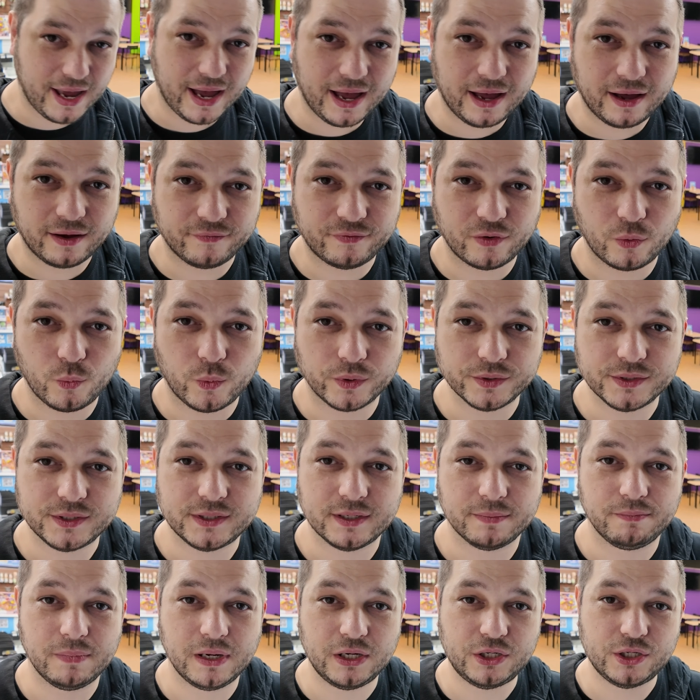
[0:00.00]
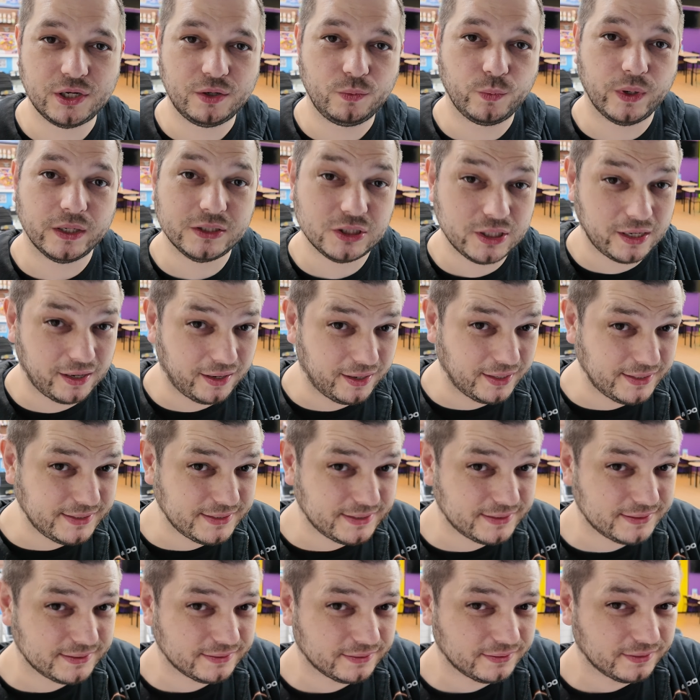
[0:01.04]
have one submission, which
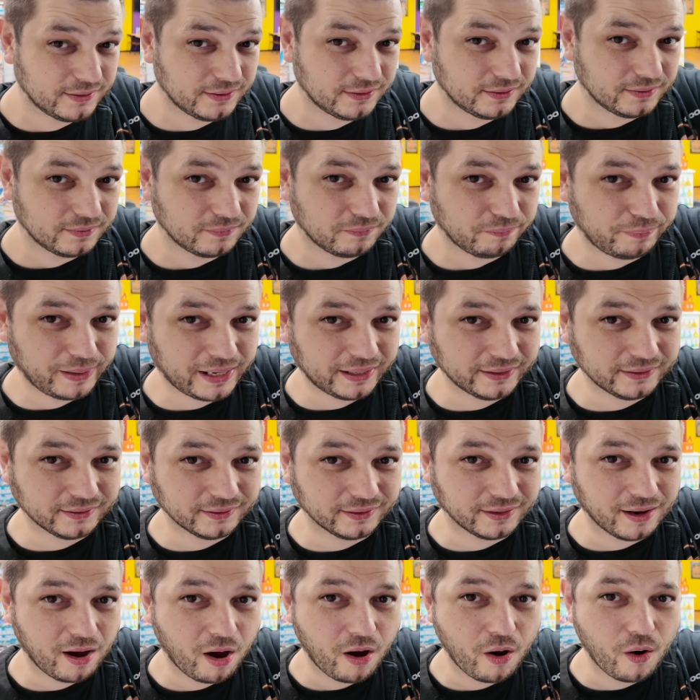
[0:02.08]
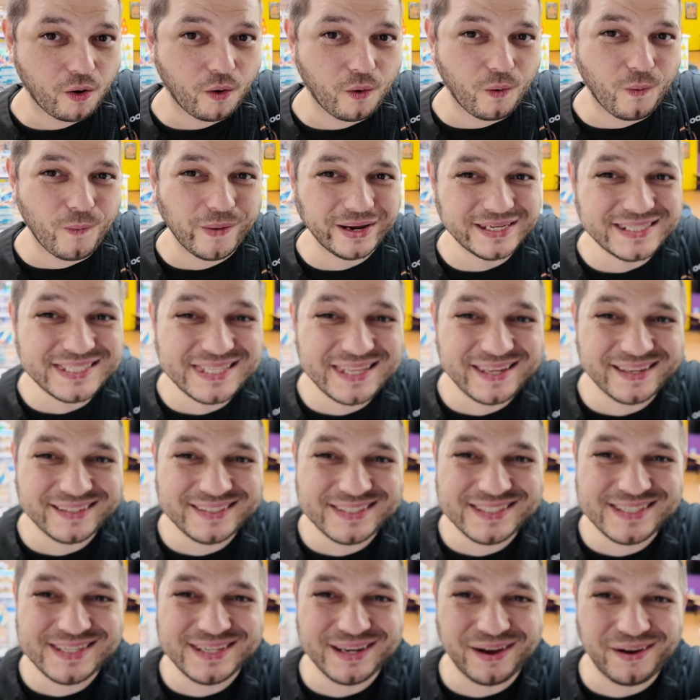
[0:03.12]
is bang. Oh, it's the
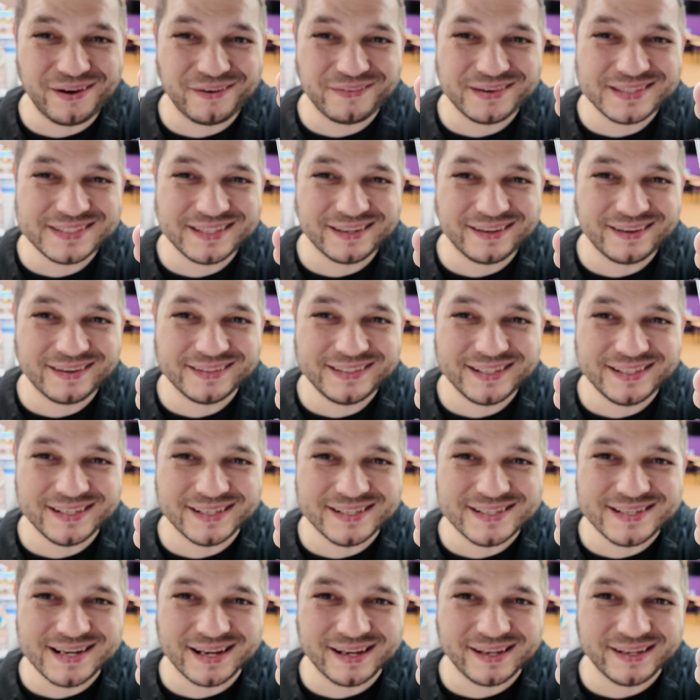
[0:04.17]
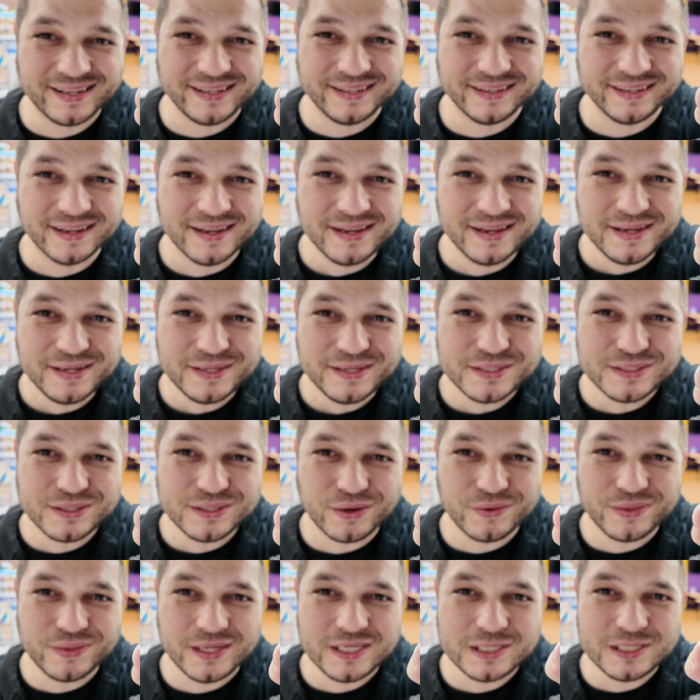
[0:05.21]
Charizard in a nine.
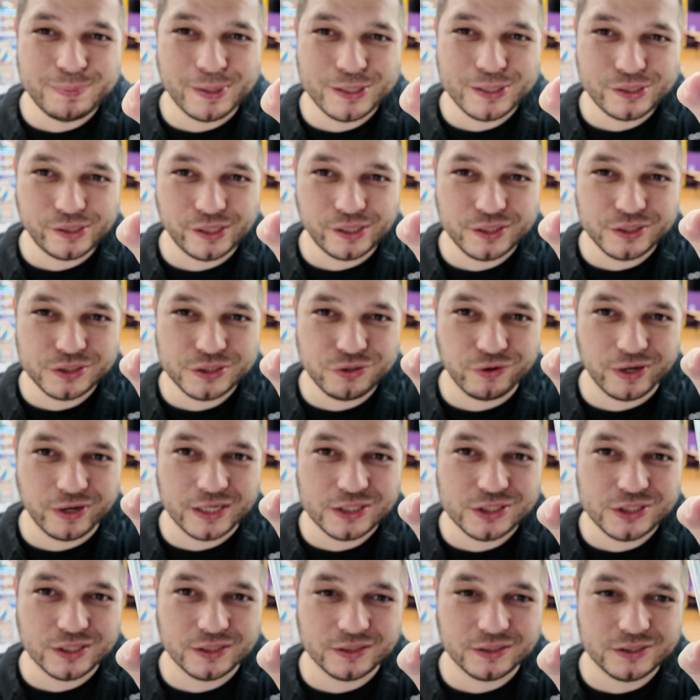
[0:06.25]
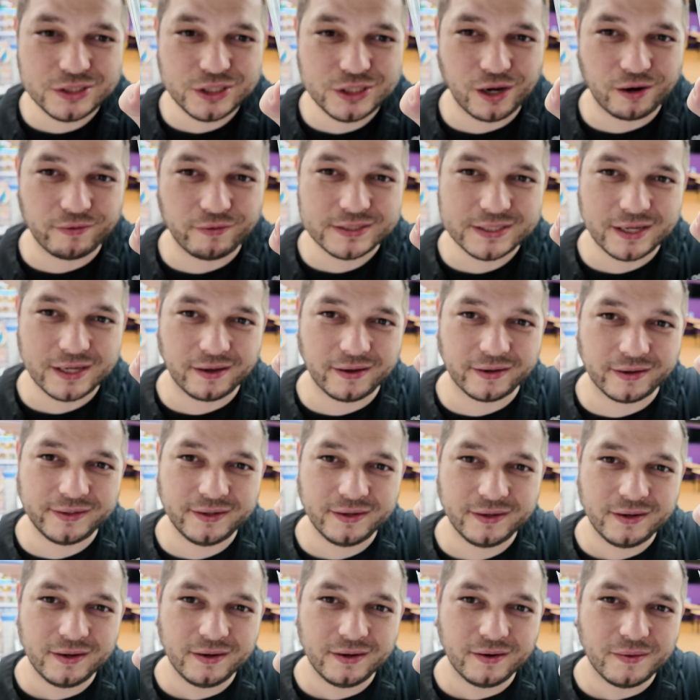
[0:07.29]
So the special illustration Charizard
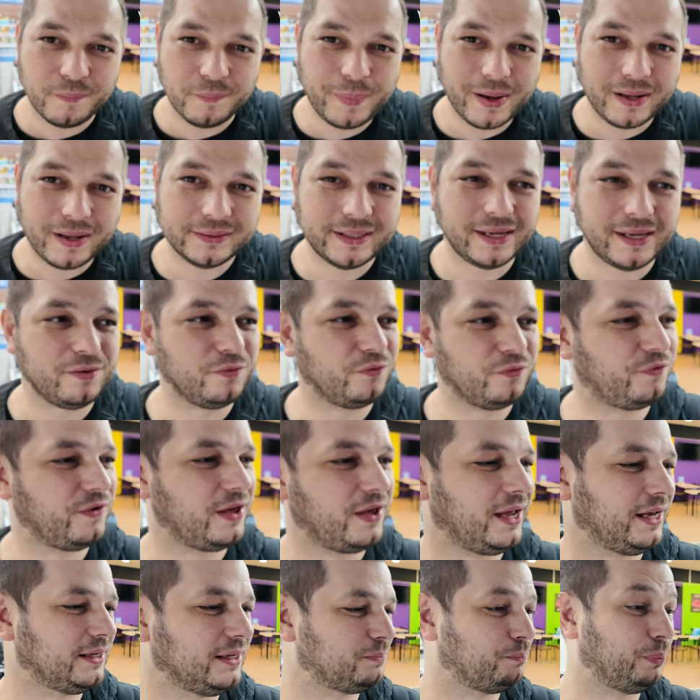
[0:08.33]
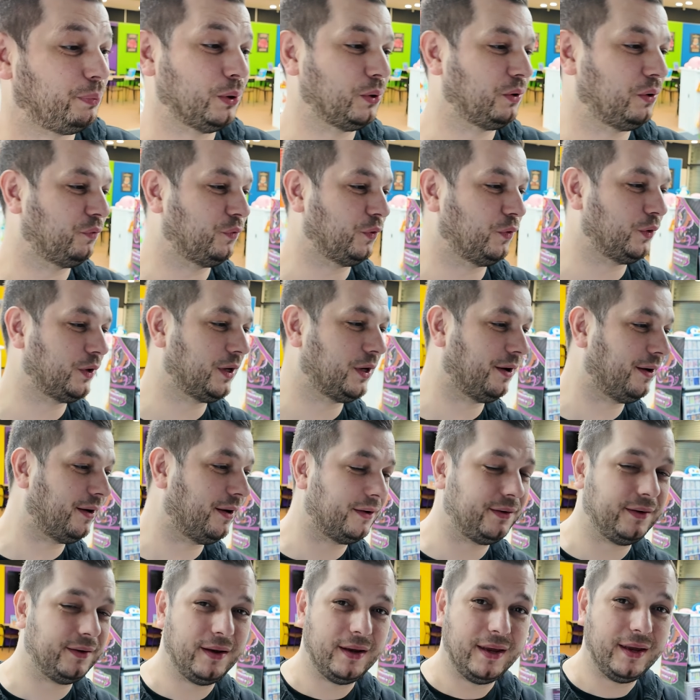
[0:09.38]
Paldean Fate is beautiful
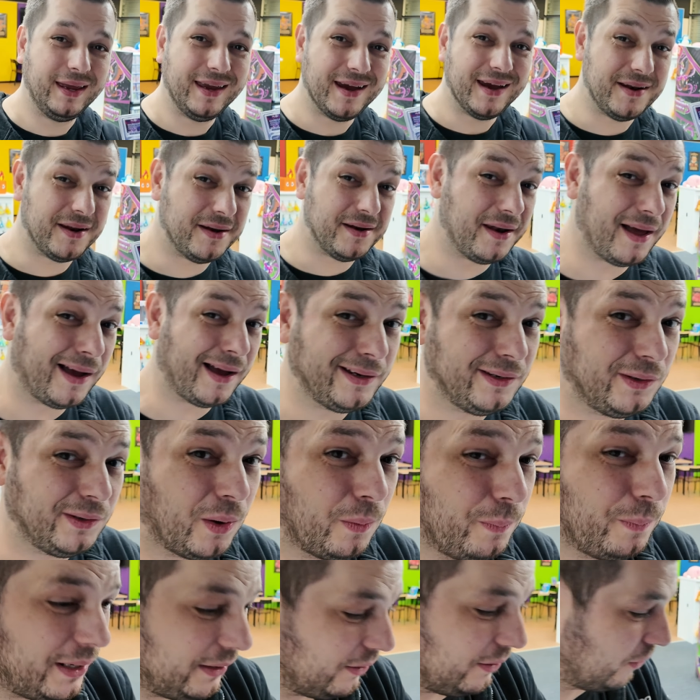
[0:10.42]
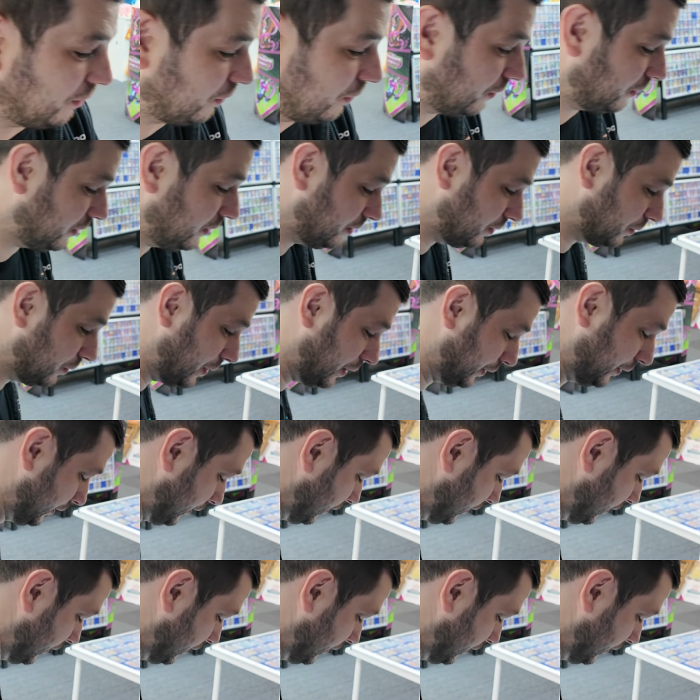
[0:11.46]
card in a nine, not bad at all. Well